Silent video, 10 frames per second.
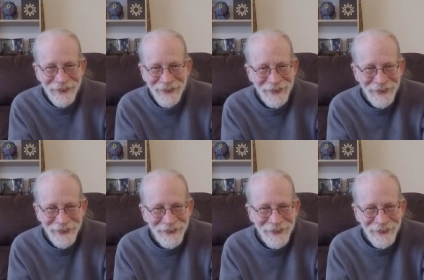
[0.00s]
You
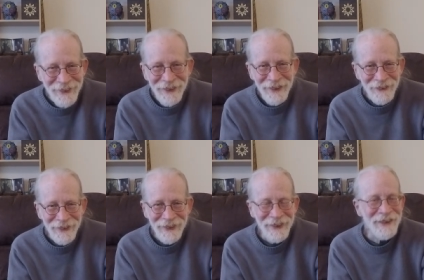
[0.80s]
know?
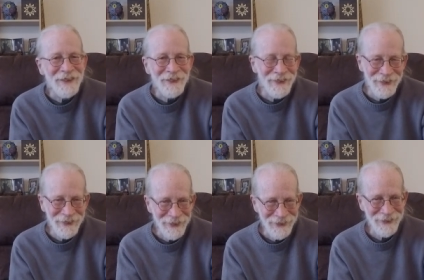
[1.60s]
What can I do with
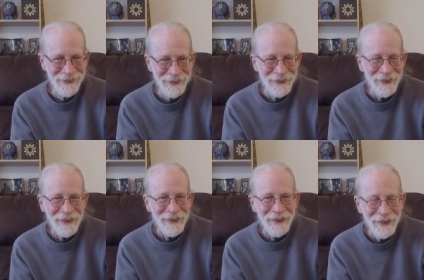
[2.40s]
this?
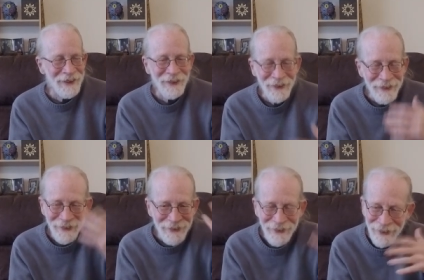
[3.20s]
You know,
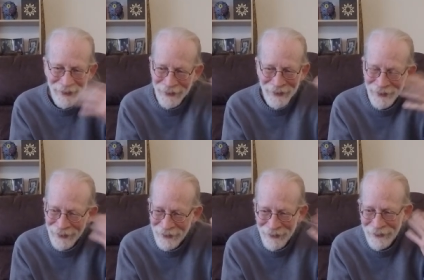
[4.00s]
other than, you
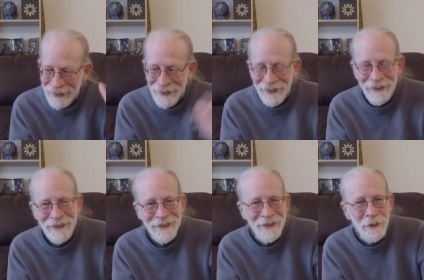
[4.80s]
know,
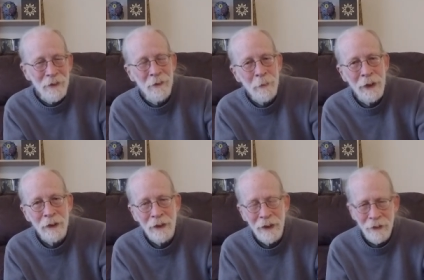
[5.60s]
just sort of a
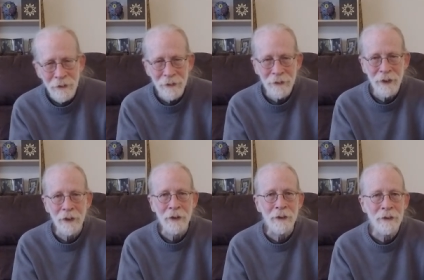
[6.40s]
mental
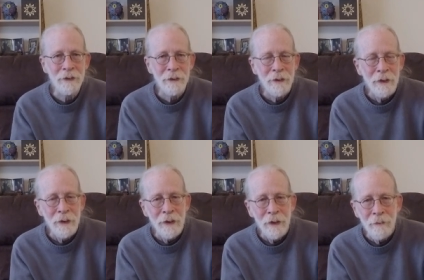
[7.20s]
exercise,
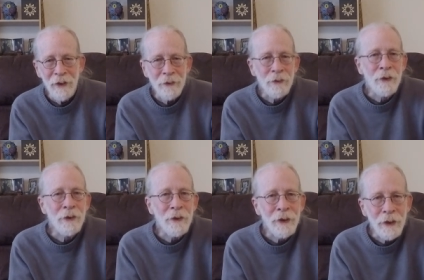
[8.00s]
mental
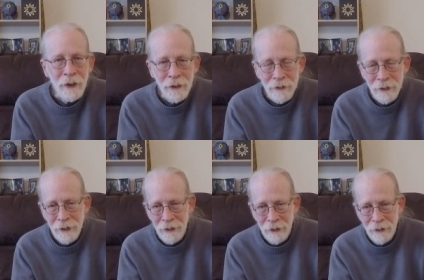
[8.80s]

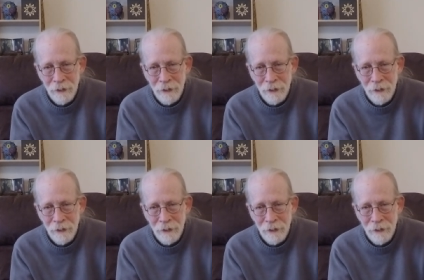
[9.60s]
curiosity.